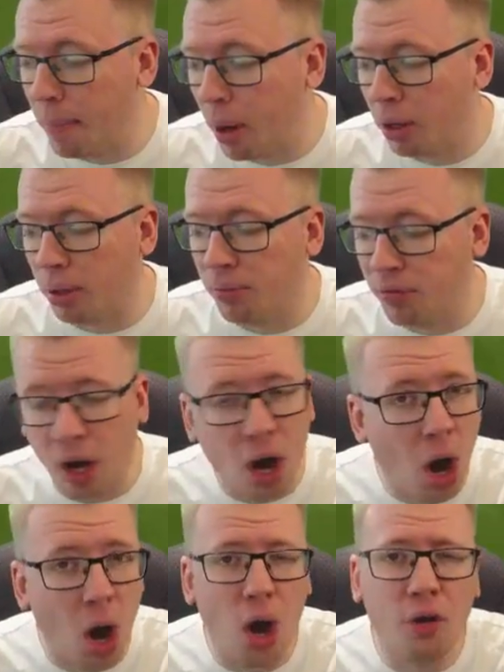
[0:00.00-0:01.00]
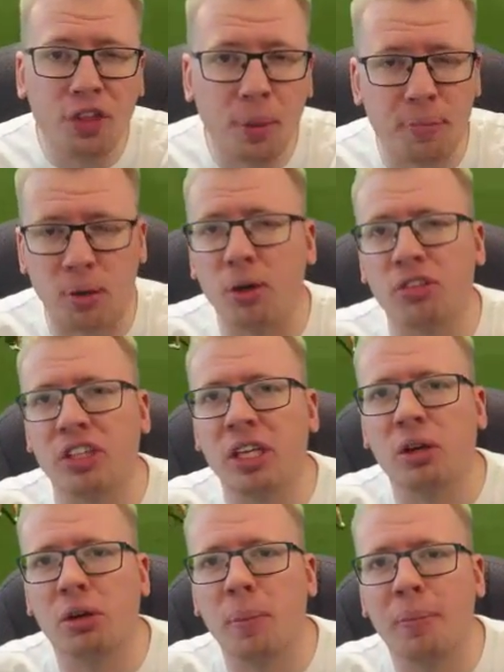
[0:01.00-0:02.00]
and buy them for half the price that you
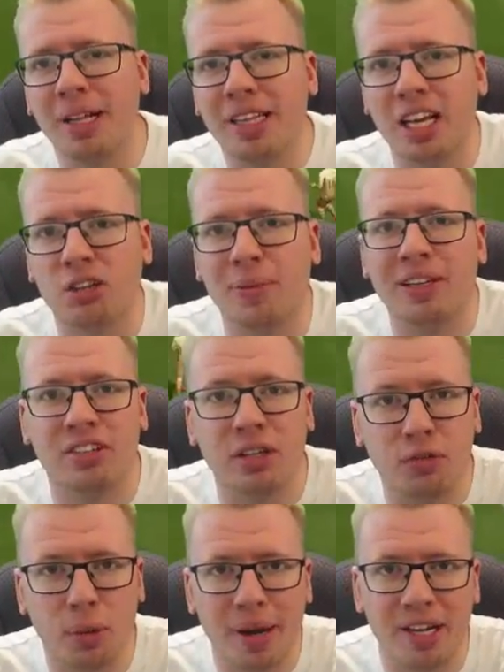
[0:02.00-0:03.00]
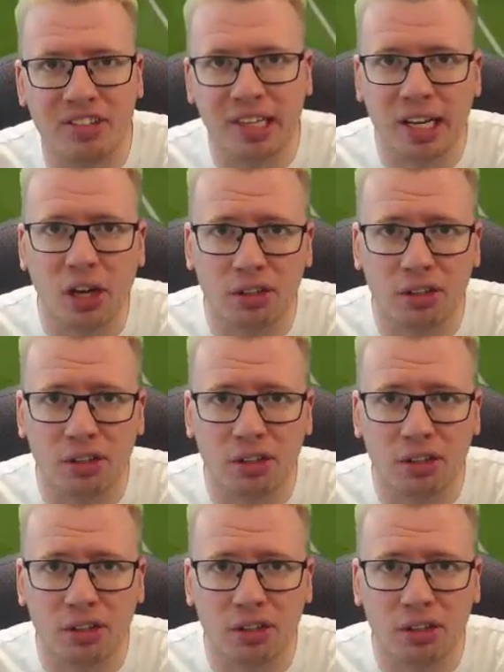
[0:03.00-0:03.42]
could complete the SBC for, basically?